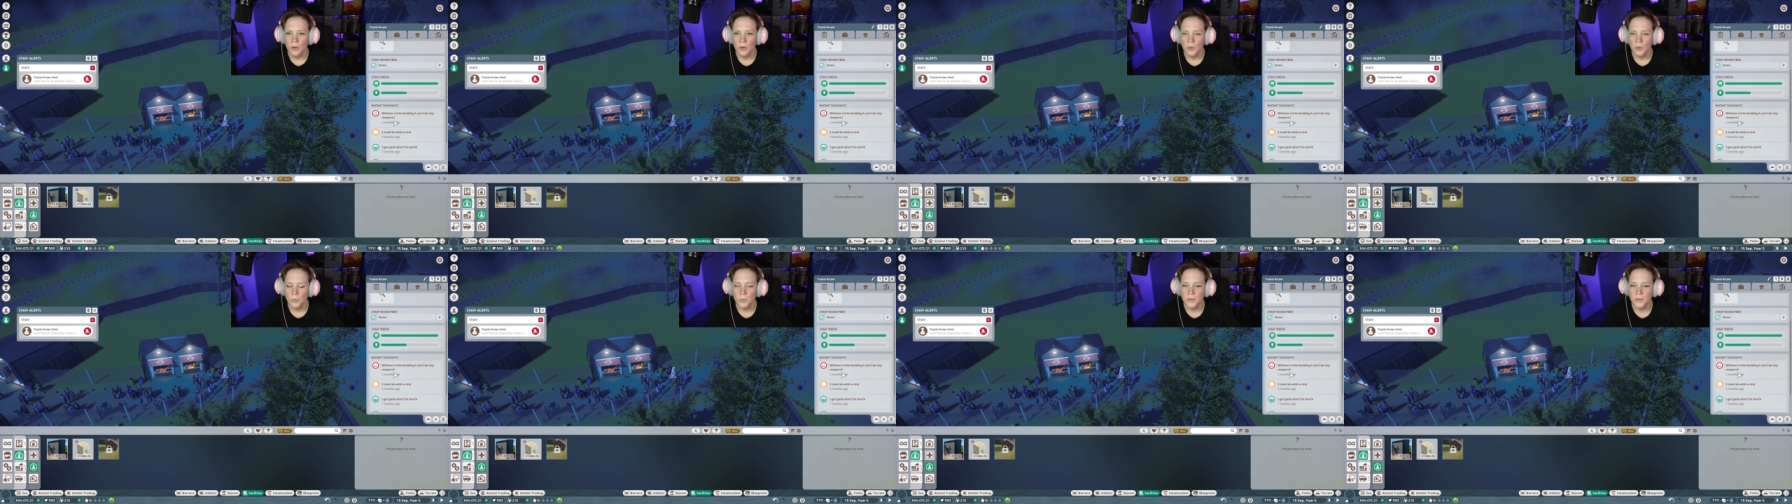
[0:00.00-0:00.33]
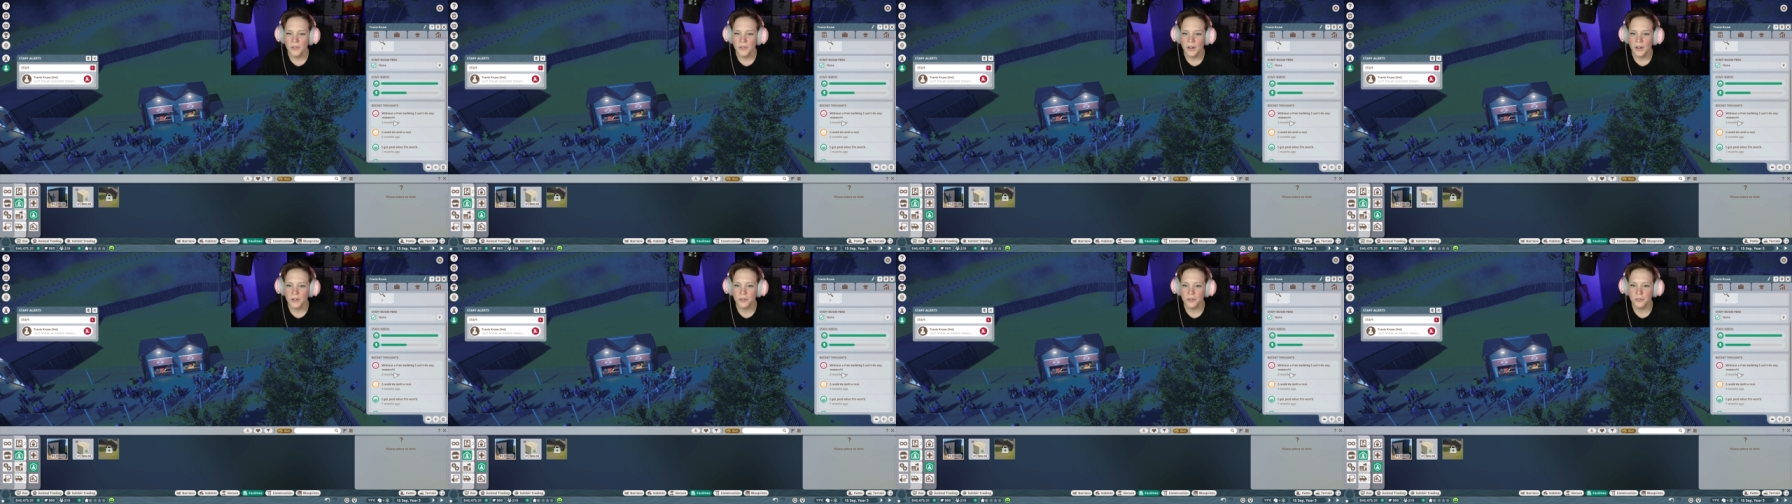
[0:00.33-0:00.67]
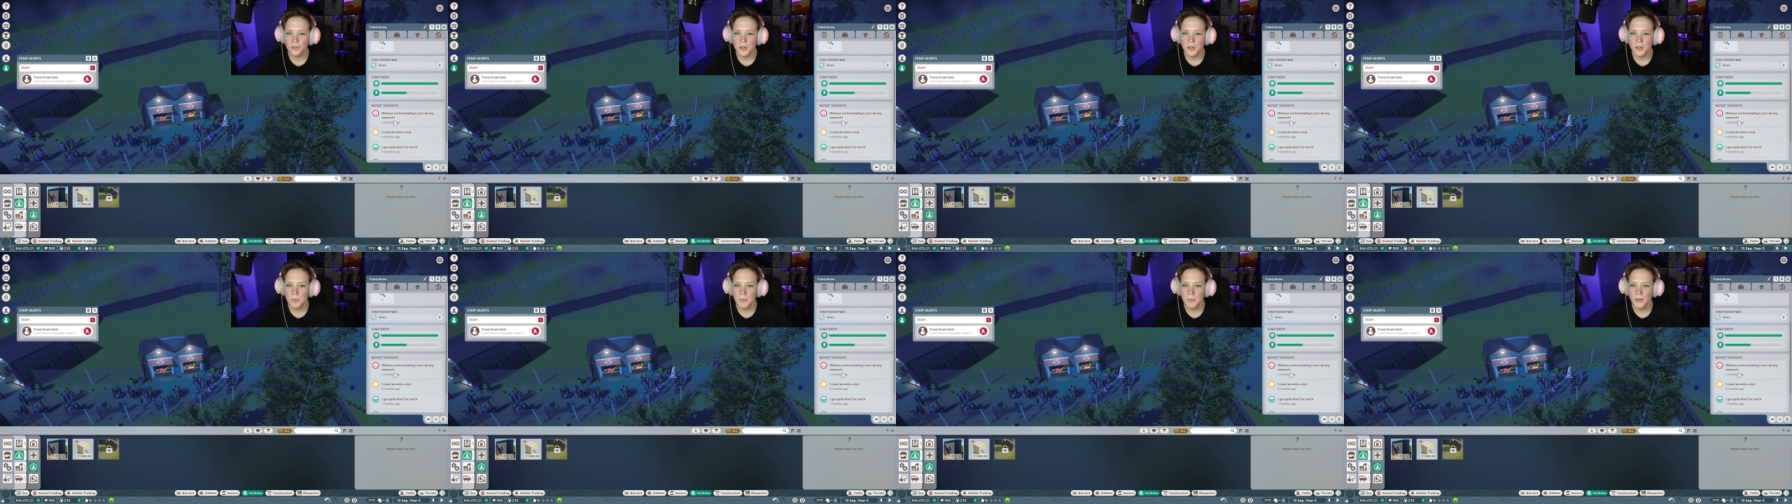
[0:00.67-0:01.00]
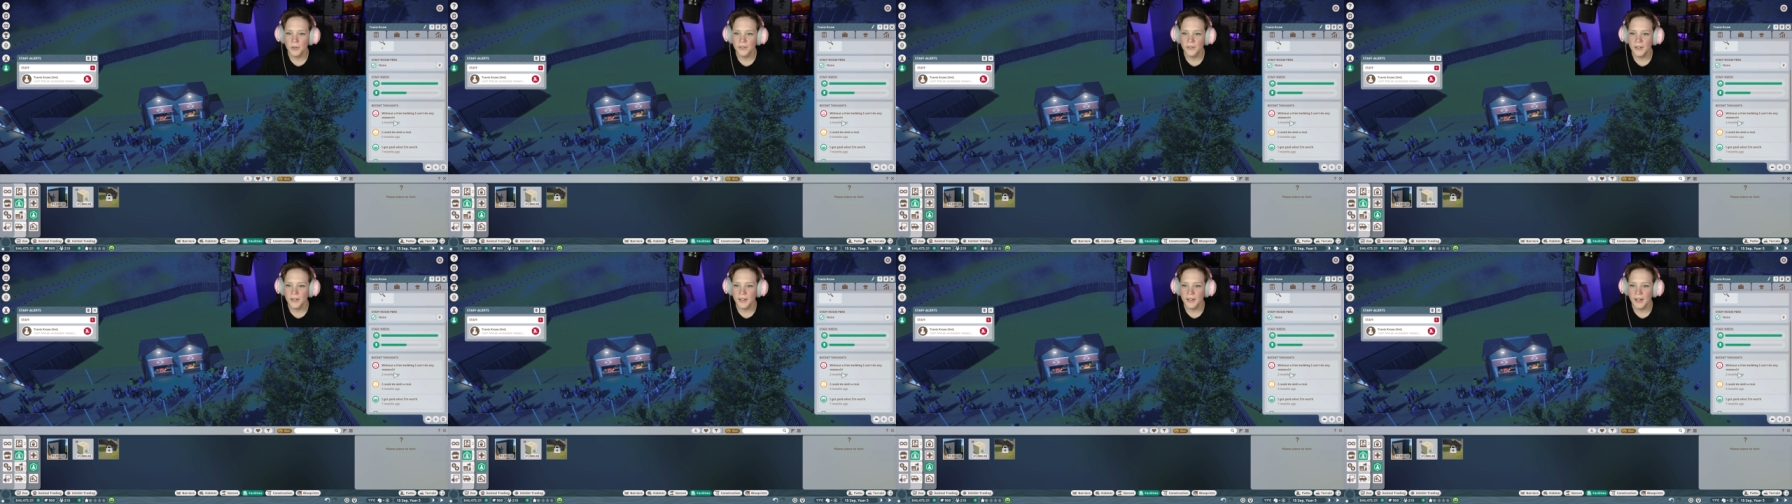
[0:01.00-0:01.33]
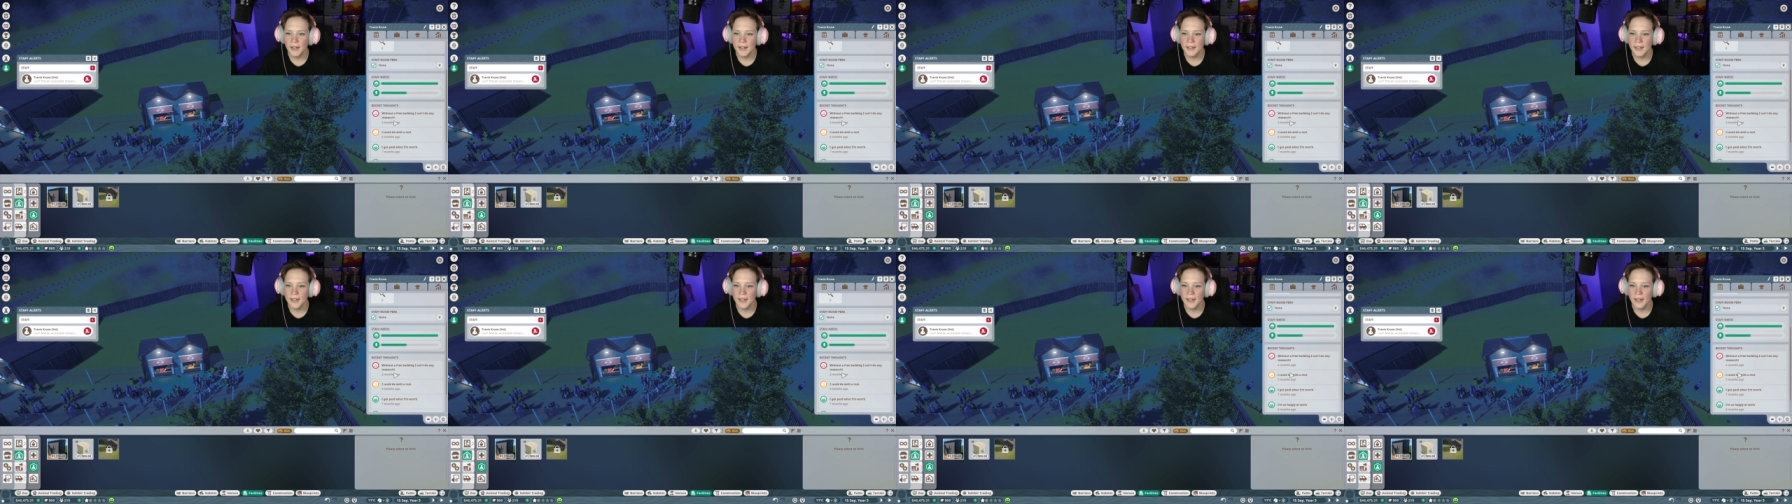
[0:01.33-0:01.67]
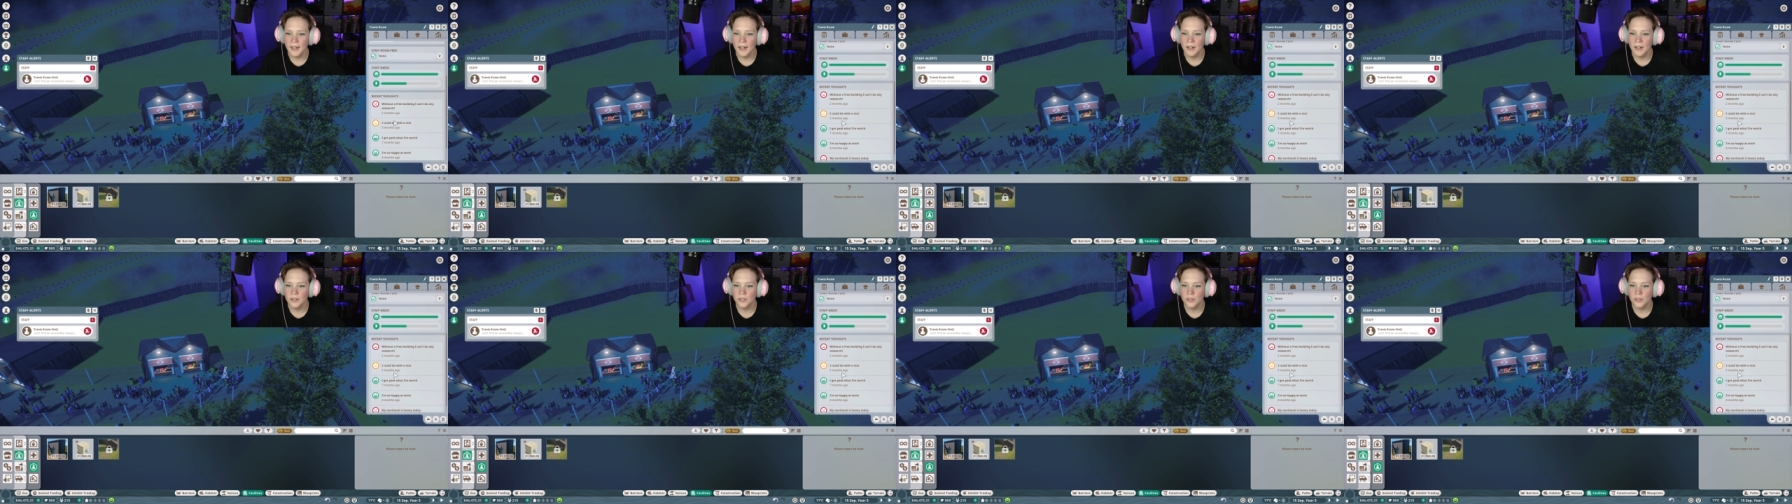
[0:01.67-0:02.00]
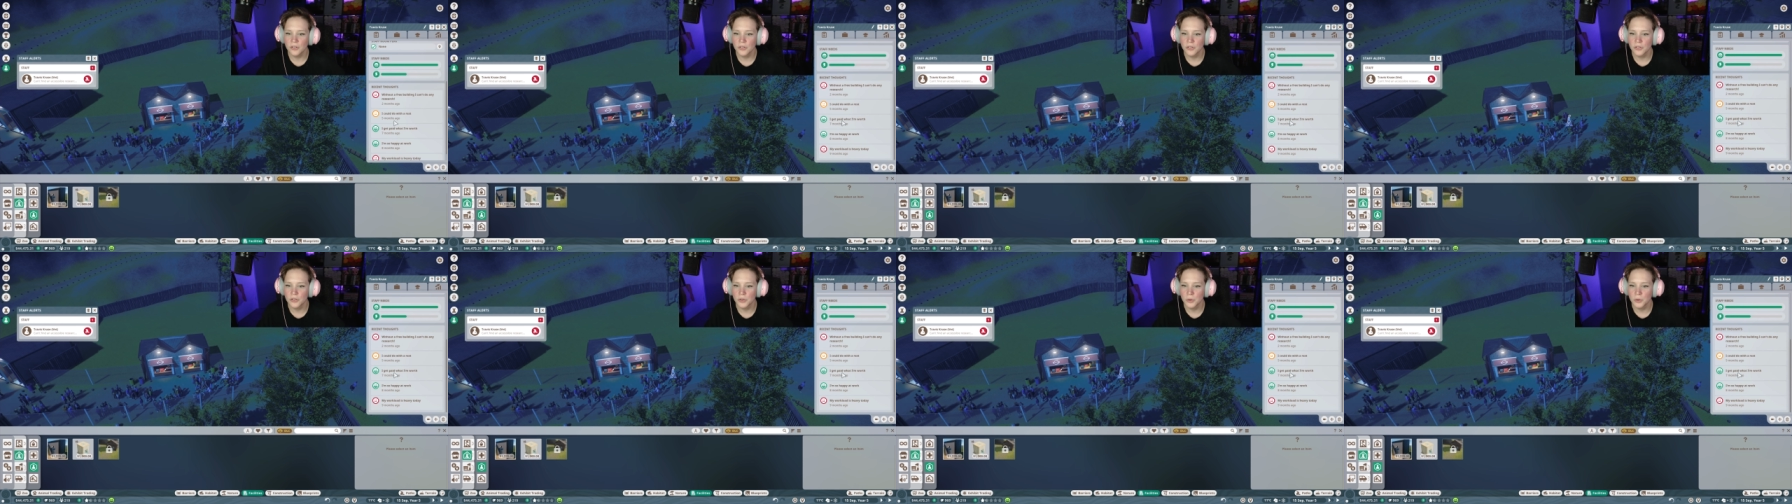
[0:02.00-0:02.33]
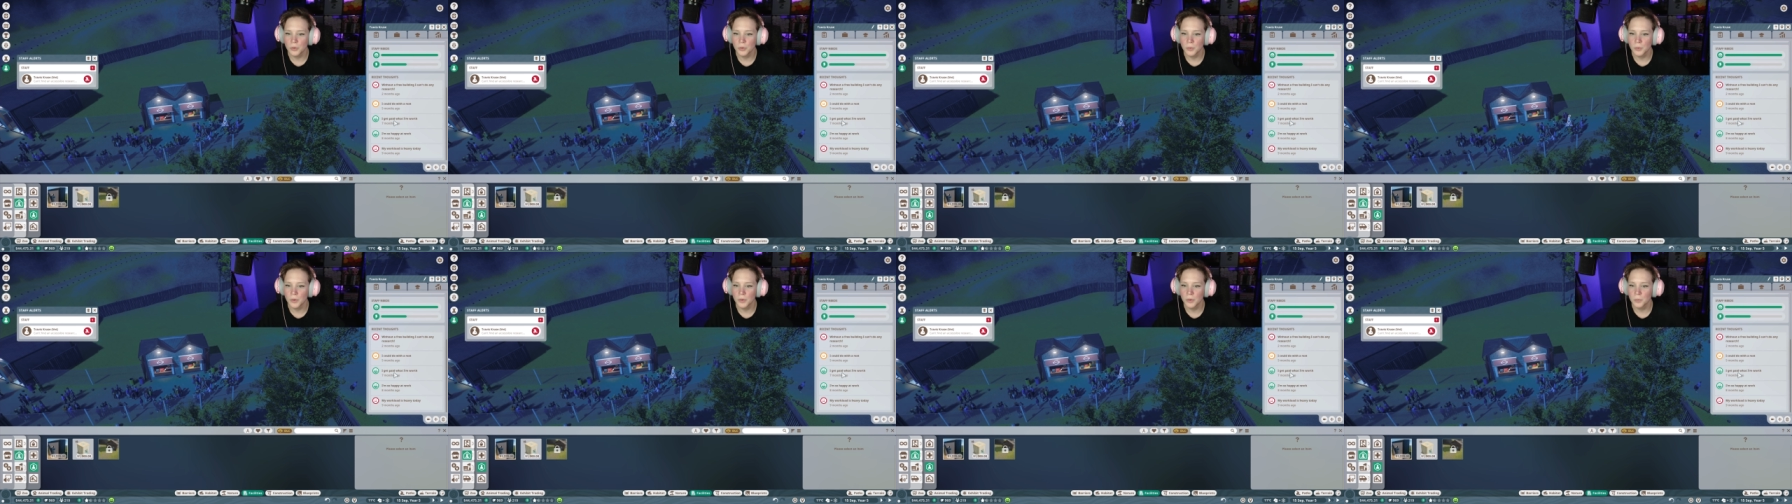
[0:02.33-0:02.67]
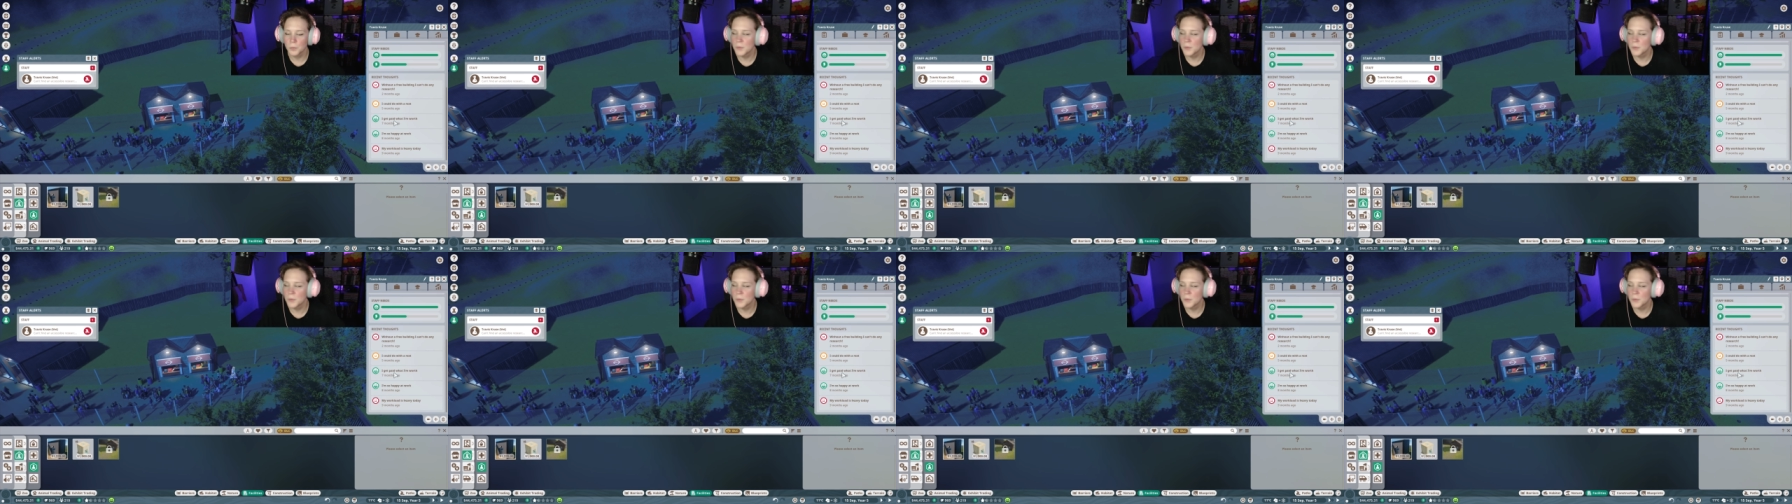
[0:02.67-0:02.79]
Without a free building, I can't do